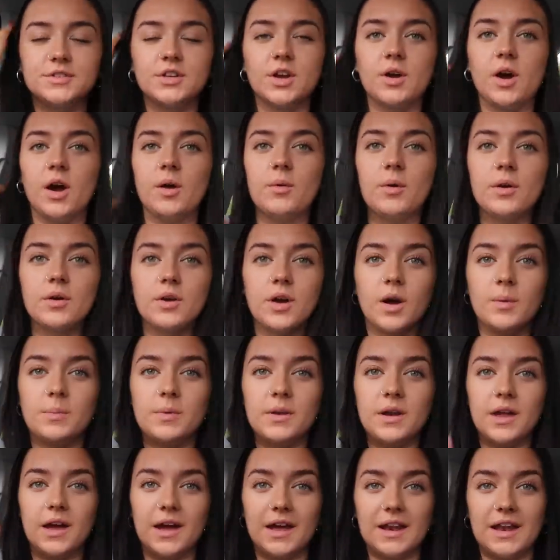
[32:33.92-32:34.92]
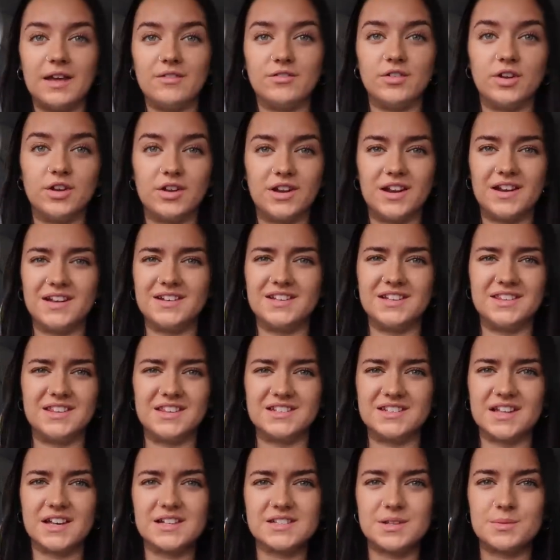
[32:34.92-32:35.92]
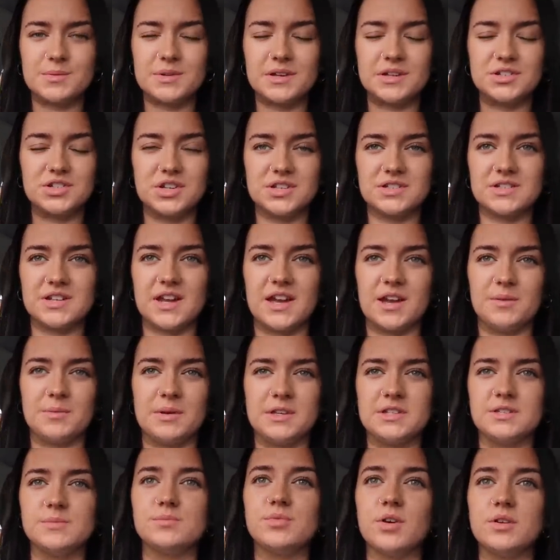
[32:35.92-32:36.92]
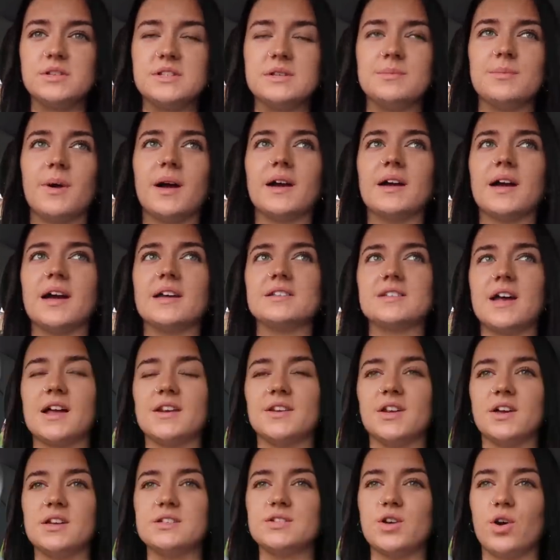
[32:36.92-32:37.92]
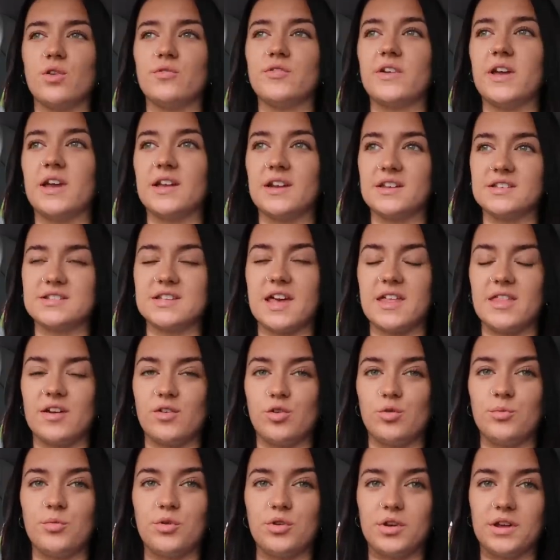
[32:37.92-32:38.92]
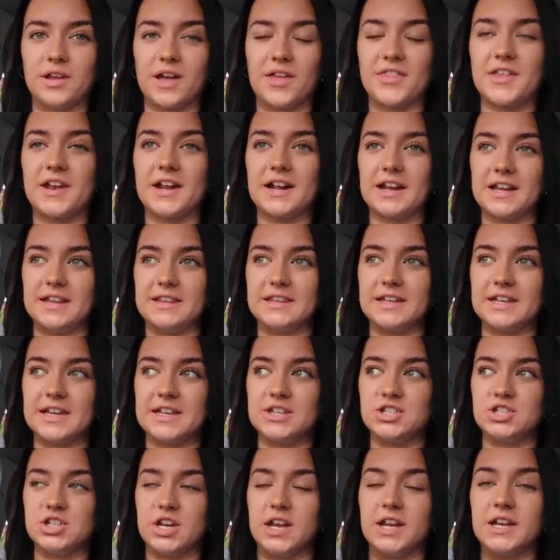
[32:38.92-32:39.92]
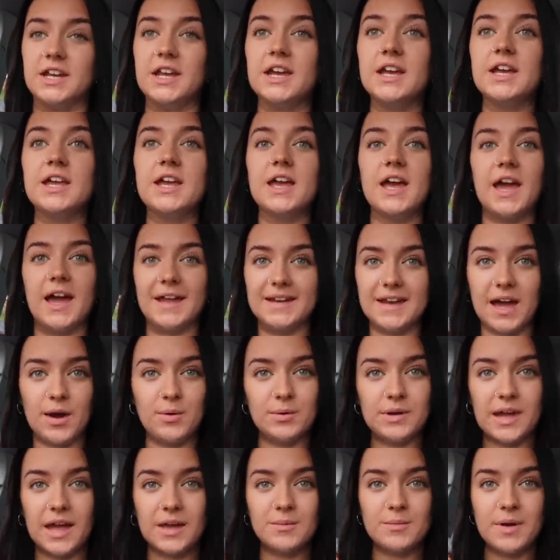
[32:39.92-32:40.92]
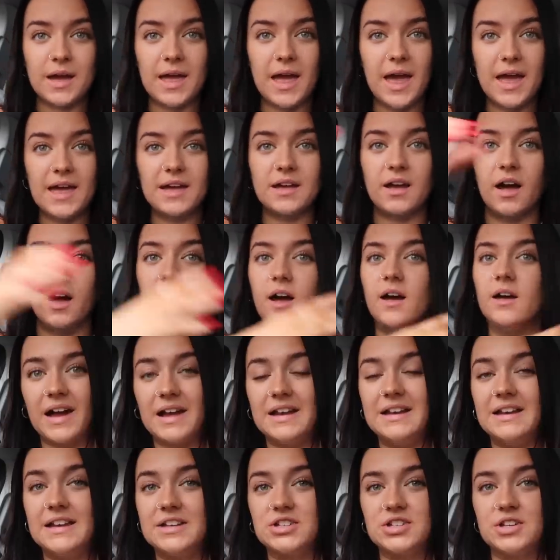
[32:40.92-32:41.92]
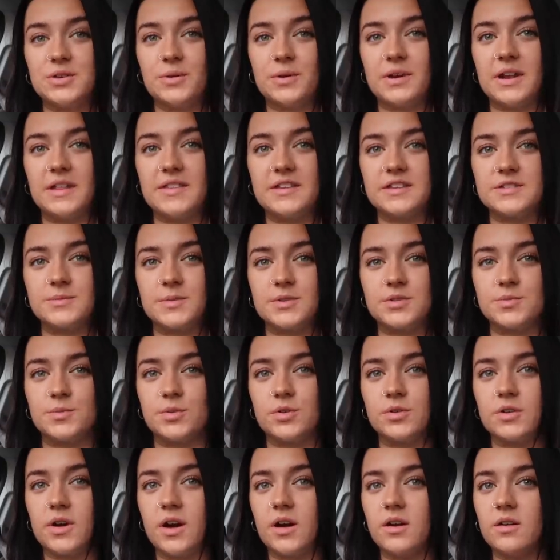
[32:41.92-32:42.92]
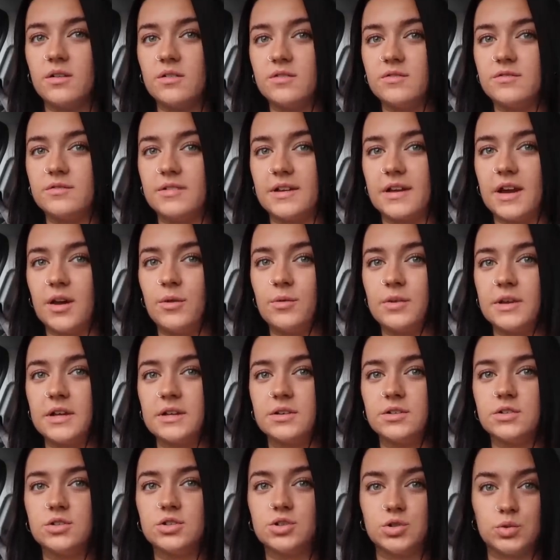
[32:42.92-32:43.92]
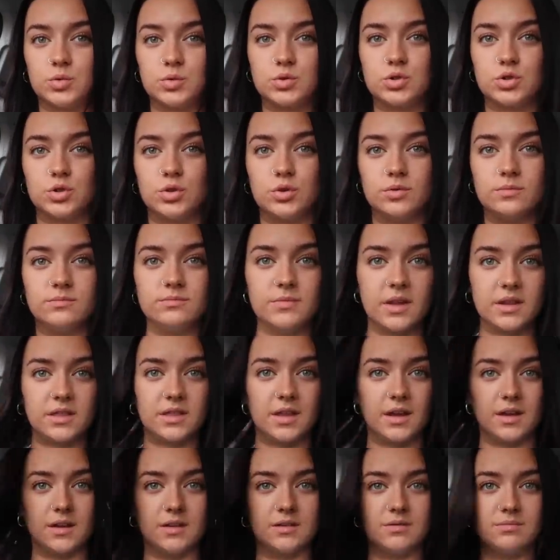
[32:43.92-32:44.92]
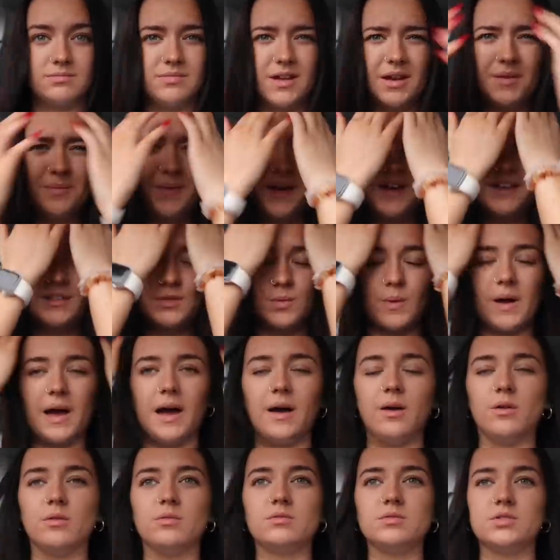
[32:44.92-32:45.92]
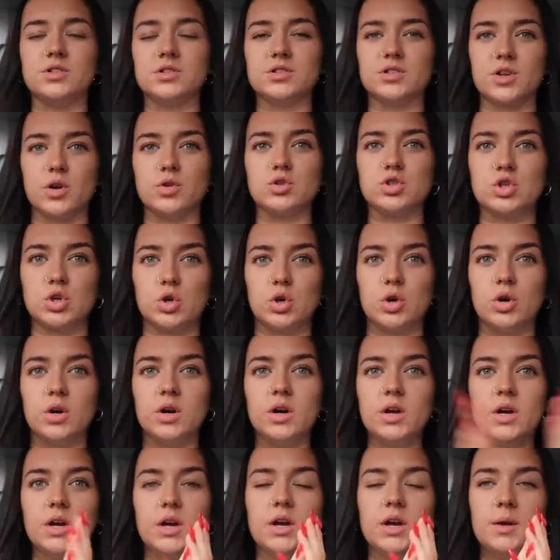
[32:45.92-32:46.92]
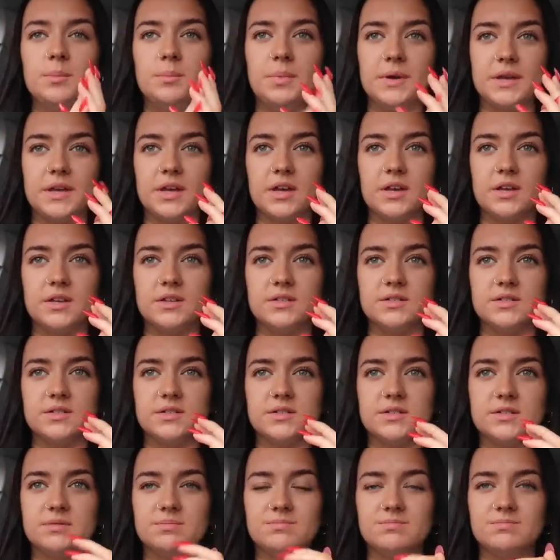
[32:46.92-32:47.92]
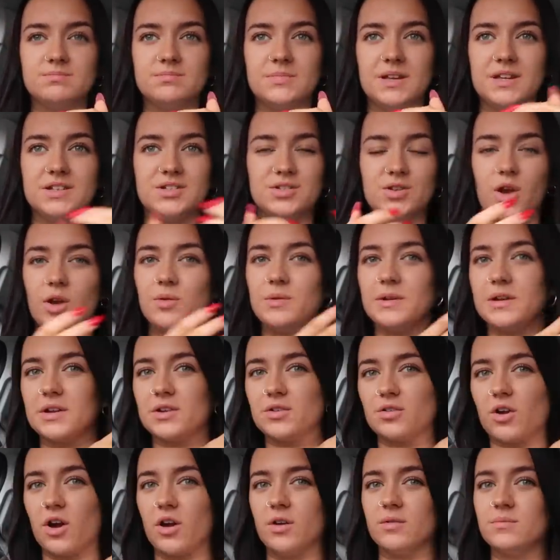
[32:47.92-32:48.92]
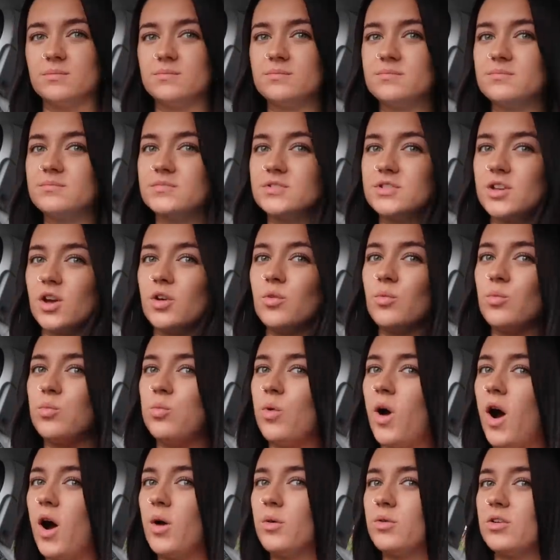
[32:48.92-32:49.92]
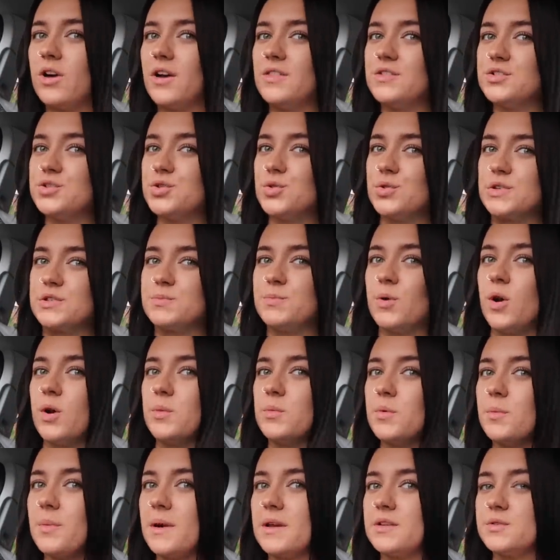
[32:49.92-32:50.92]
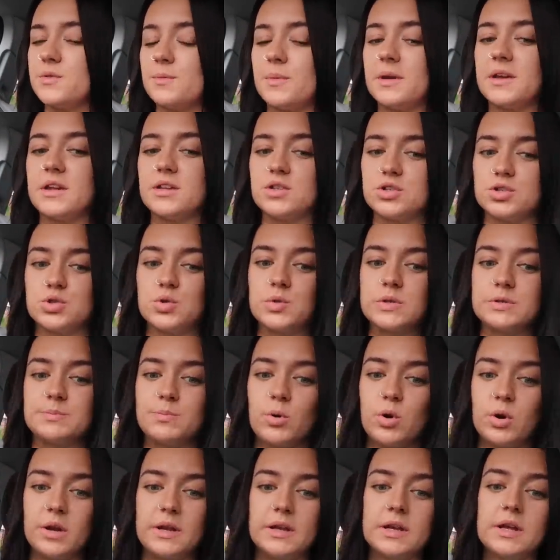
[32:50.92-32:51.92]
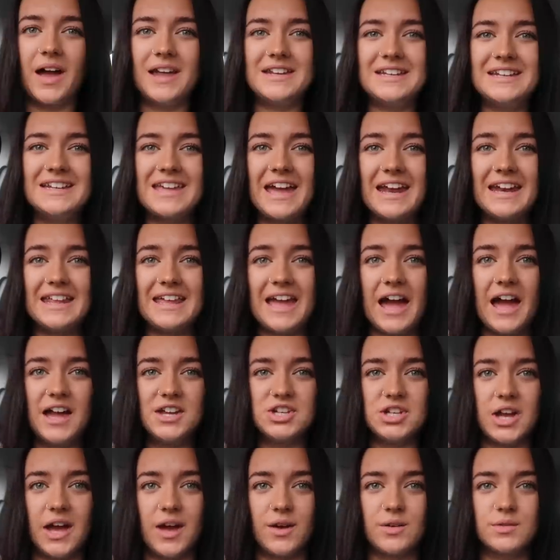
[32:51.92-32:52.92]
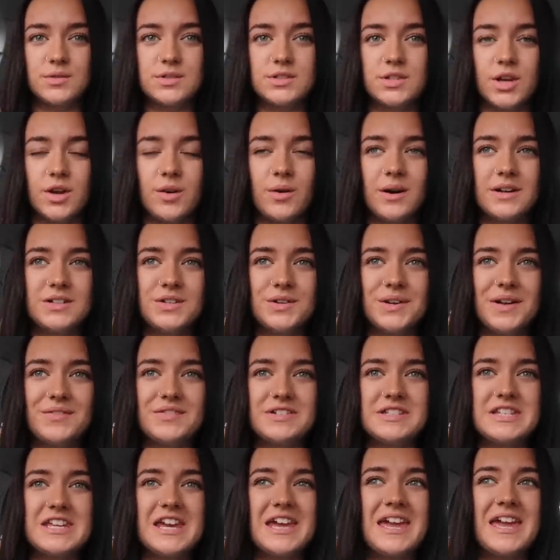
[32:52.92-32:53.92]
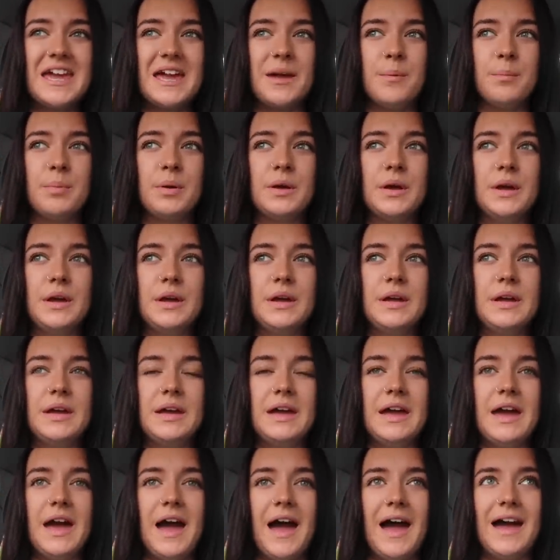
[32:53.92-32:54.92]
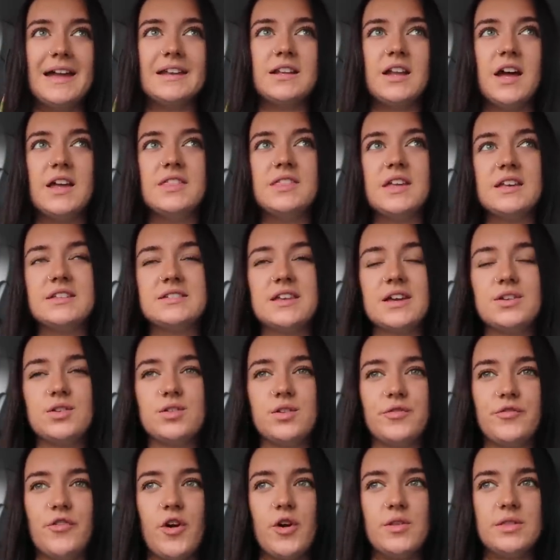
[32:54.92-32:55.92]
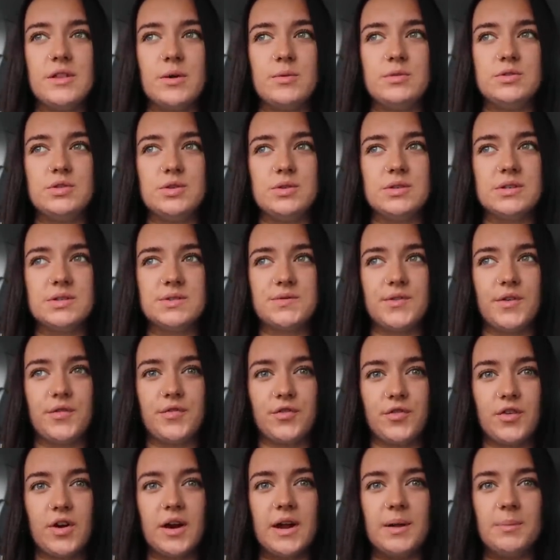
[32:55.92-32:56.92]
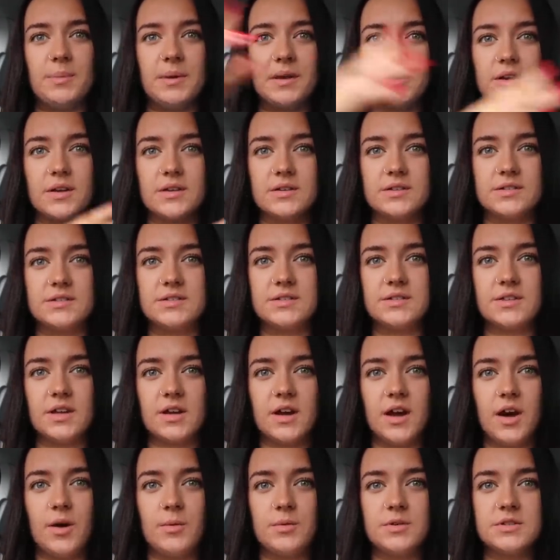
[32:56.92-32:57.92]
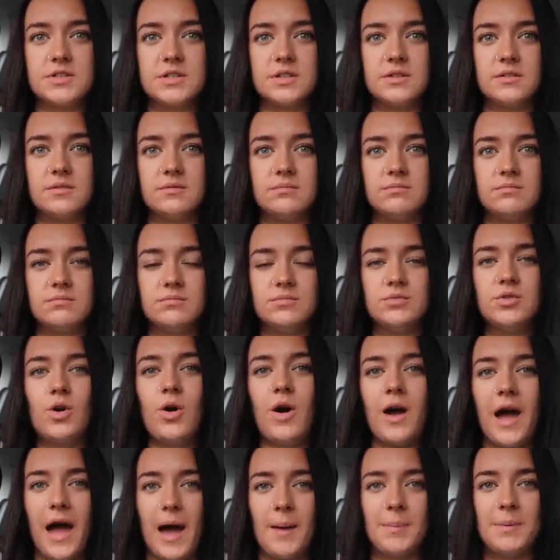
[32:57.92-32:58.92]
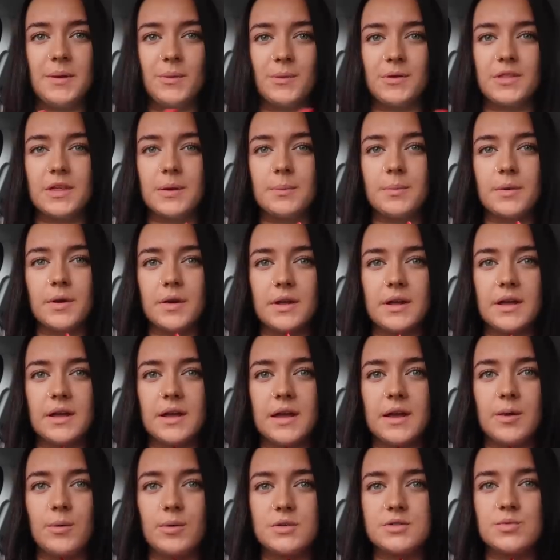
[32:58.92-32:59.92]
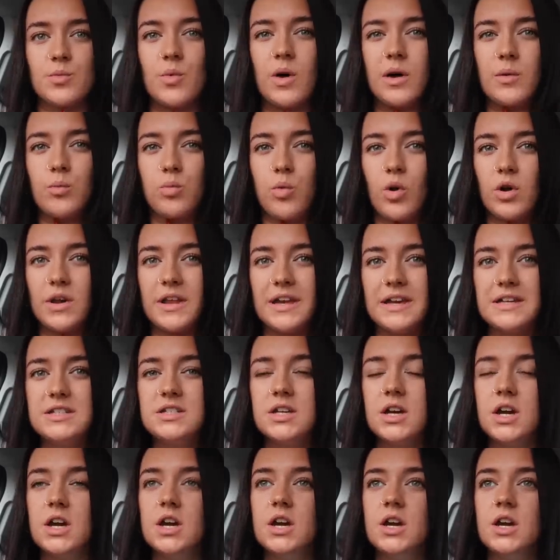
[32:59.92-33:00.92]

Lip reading: So I woke up at like 11 and I did the exact same thing as yesterday. I made some protein pancakes, had nice coffee and I sat there all morning and then I cleaned the kitchen. And now we're getting my hair cut. I literally want like this much more cut off. Like I want it short, short, I think. Like may as well just go short because it's only gonna grow. So while we're at the shortest point, we may as well make it the shortest point. I didn't get any cash out, so I don't have a tip. And like they said on the phone, they would do this for free because I wasn't, not happy with it, but it wasn't what I wanted.